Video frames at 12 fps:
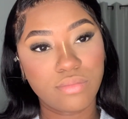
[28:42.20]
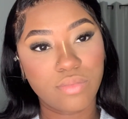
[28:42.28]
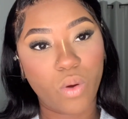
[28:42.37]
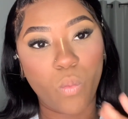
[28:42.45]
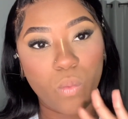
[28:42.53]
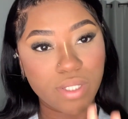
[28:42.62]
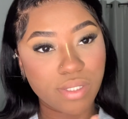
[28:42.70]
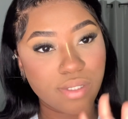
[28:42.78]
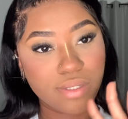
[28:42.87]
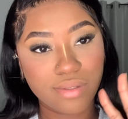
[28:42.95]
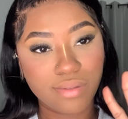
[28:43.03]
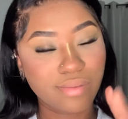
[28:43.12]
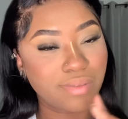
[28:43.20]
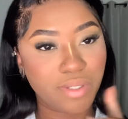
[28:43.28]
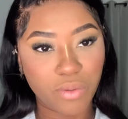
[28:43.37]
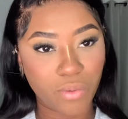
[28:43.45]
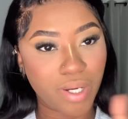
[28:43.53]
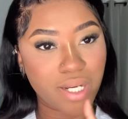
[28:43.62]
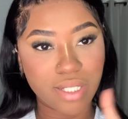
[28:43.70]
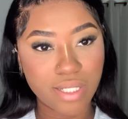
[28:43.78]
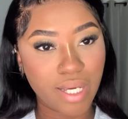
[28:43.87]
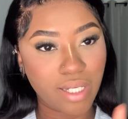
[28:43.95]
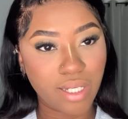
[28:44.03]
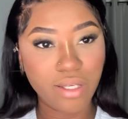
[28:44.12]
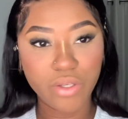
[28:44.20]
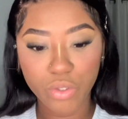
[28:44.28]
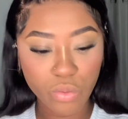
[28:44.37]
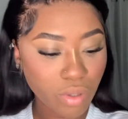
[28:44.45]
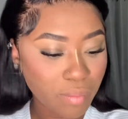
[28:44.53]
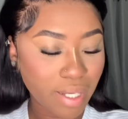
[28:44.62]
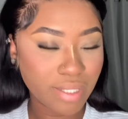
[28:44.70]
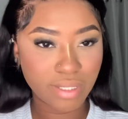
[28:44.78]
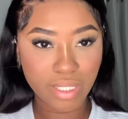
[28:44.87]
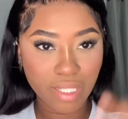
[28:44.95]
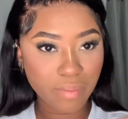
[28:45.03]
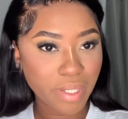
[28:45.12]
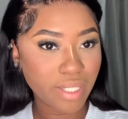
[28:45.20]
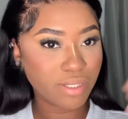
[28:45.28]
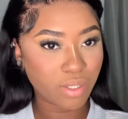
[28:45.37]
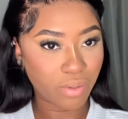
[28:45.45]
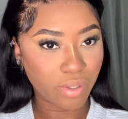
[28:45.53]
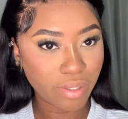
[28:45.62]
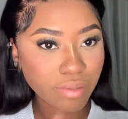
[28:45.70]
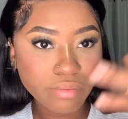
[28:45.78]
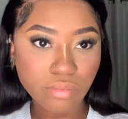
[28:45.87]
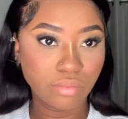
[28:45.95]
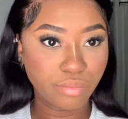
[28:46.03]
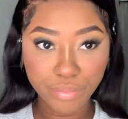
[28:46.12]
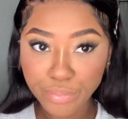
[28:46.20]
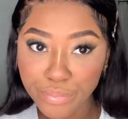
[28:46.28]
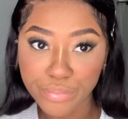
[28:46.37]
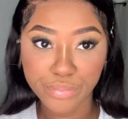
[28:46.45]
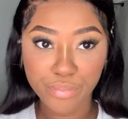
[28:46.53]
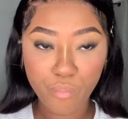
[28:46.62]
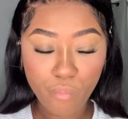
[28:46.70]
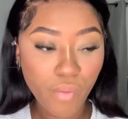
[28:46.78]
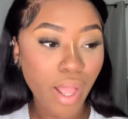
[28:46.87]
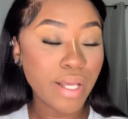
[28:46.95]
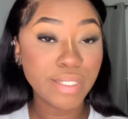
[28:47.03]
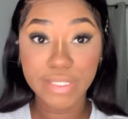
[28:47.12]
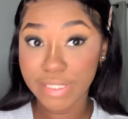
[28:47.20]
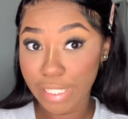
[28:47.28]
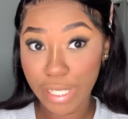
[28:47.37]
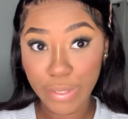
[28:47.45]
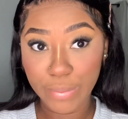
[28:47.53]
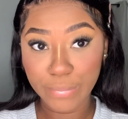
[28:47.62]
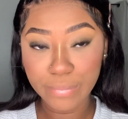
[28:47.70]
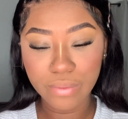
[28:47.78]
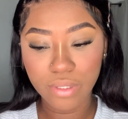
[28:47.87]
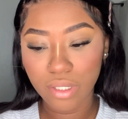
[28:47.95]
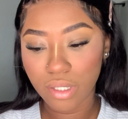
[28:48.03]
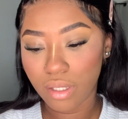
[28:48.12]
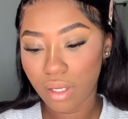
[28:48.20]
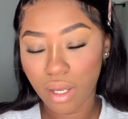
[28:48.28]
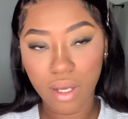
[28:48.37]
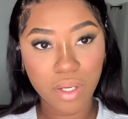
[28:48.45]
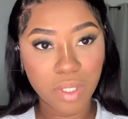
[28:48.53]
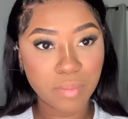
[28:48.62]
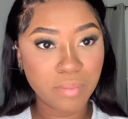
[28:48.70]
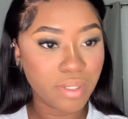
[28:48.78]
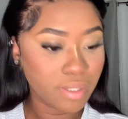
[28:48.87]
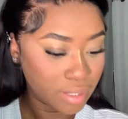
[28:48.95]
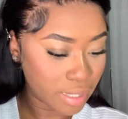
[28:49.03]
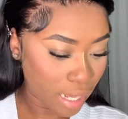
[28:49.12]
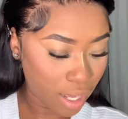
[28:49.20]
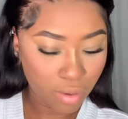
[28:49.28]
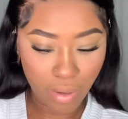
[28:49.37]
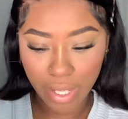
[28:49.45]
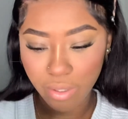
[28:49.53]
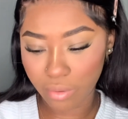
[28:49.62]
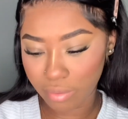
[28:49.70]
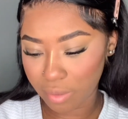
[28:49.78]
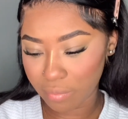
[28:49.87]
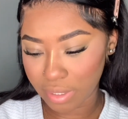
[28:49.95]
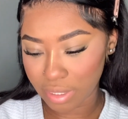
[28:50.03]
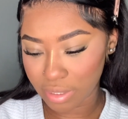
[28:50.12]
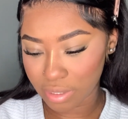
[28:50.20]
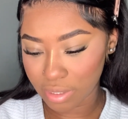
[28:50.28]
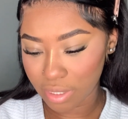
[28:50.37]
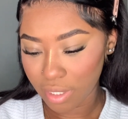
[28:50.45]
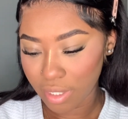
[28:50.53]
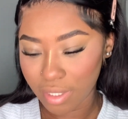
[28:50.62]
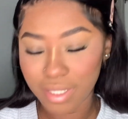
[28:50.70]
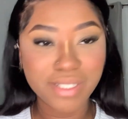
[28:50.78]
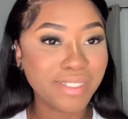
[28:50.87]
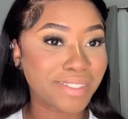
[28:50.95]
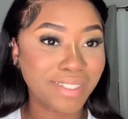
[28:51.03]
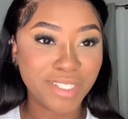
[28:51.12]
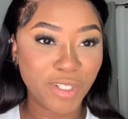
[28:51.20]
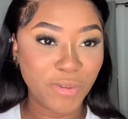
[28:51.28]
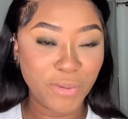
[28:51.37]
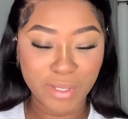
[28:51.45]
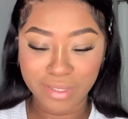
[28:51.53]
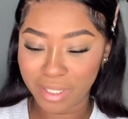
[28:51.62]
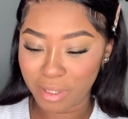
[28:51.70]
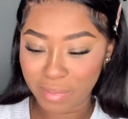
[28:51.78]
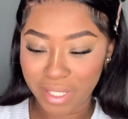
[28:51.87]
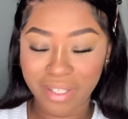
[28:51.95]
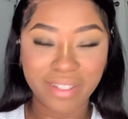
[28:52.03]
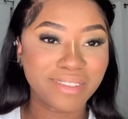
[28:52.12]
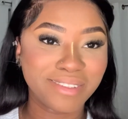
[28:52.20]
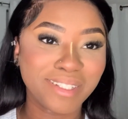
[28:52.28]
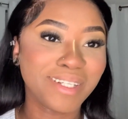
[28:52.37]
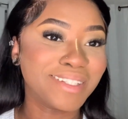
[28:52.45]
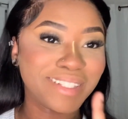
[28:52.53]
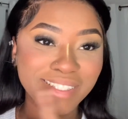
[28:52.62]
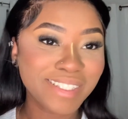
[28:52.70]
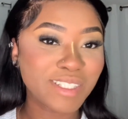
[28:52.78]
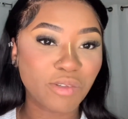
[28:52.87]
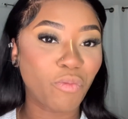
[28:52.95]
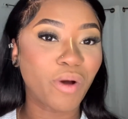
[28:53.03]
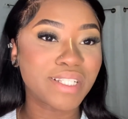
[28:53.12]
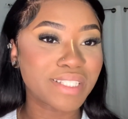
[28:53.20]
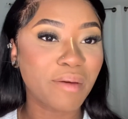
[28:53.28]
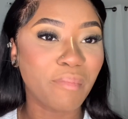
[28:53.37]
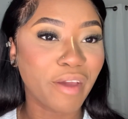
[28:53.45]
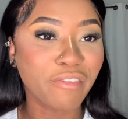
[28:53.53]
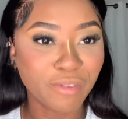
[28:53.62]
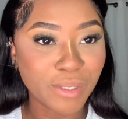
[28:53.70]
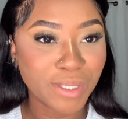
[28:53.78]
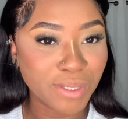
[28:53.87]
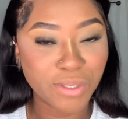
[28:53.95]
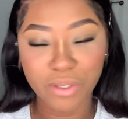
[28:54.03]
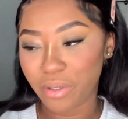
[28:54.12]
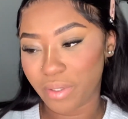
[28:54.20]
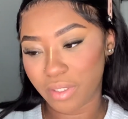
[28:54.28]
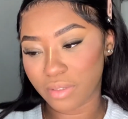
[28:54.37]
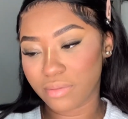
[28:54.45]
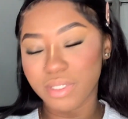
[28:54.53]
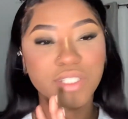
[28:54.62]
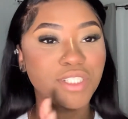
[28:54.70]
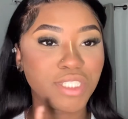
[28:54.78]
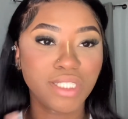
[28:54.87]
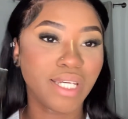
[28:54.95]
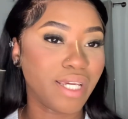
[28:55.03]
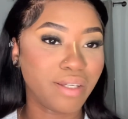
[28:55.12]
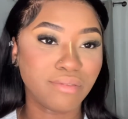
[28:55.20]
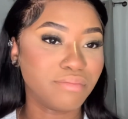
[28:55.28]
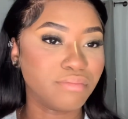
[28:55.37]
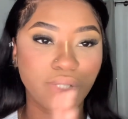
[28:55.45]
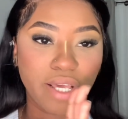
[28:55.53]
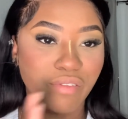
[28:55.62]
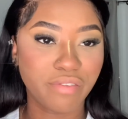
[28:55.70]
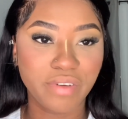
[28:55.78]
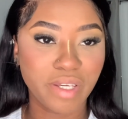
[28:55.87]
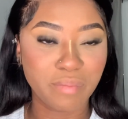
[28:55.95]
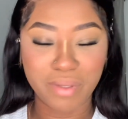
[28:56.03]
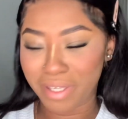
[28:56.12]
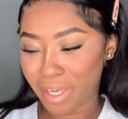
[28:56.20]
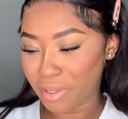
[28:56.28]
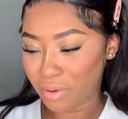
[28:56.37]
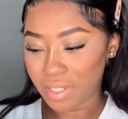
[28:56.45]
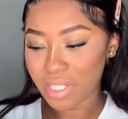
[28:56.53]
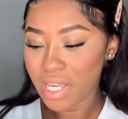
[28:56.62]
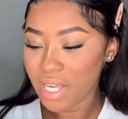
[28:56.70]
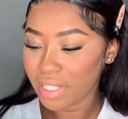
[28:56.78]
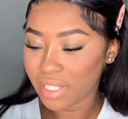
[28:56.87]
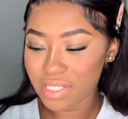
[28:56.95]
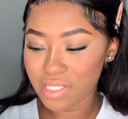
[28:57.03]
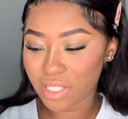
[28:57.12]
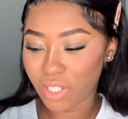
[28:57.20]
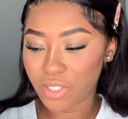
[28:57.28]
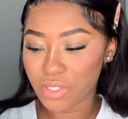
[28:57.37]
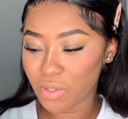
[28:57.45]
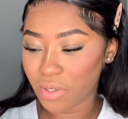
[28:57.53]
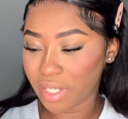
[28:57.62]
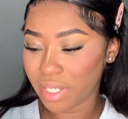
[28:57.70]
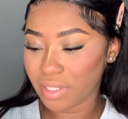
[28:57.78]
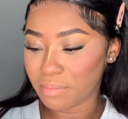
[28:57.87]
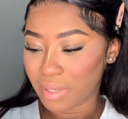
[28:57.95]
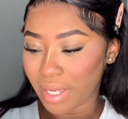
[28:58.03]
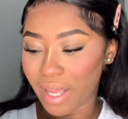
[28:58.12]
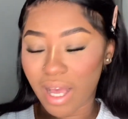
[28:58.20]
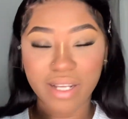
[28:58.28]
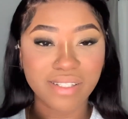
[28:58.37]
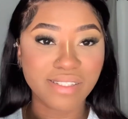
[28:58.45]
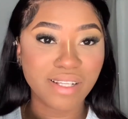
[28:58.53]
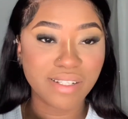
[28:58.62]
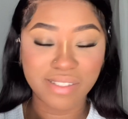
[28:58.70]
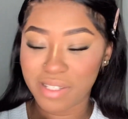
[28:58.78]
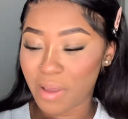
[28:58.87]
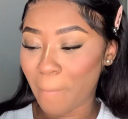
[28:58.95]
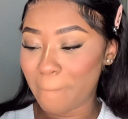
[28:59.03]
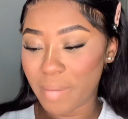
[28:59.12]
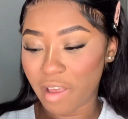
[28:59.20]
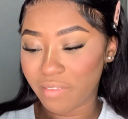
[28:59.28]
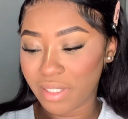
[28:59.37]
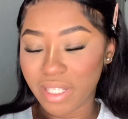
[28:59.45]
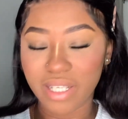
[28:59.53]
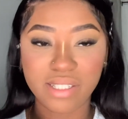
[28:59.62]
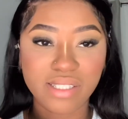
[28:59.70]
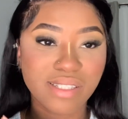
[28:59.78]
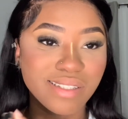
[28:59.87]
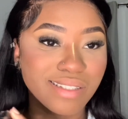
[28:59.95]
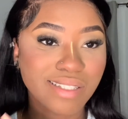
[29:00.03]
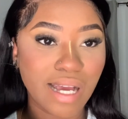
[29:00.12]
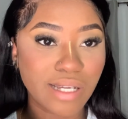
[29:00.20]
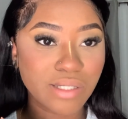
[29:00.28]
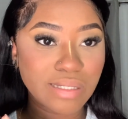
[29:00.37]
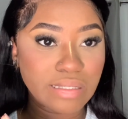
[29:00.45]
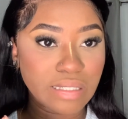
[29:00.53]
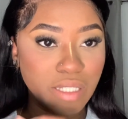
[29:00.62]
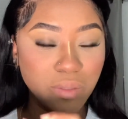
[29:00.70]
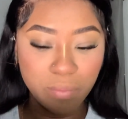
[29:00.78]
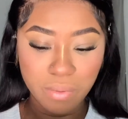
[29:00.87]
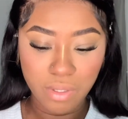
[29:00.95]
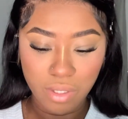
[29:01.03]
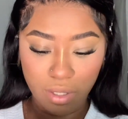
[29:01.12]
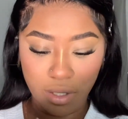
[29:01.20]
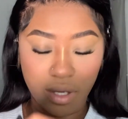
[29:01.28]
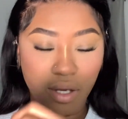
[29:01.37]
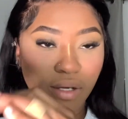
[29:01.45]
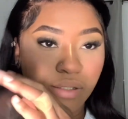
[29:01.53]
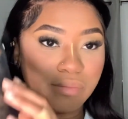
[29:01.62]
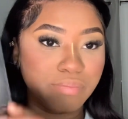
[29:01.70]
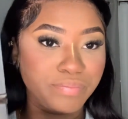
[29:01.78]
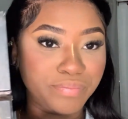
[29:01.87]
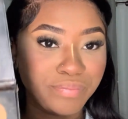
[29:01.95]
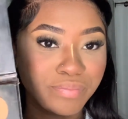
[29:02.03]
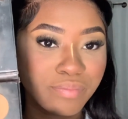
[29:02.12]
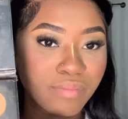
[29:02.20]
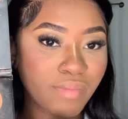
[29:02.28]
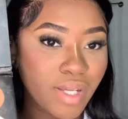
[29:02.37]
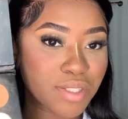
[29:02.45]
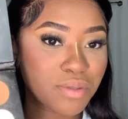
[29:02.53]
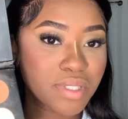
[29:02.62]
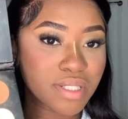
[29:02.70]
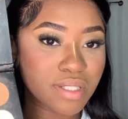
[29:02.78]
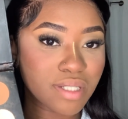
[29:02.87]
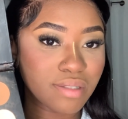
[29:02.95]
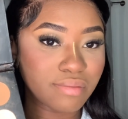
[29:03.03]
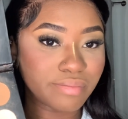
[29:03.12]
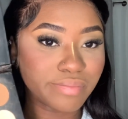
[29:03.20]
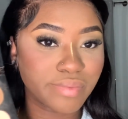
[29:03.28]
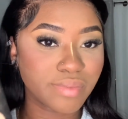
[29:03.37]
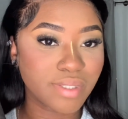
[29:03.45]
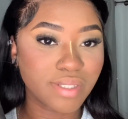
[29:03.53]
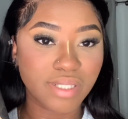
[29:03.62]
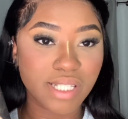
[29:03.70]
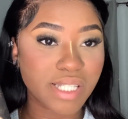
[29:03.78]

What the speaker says: what, you know, and that technique, you will master your base, girl. So now I go in with this. This is such an old kit. This was in my first tutorial. She ain't never failed me yet, y'all. This is the contour kit by Anastasia Beverly Hills. This is Tan to Deep. As you can see, this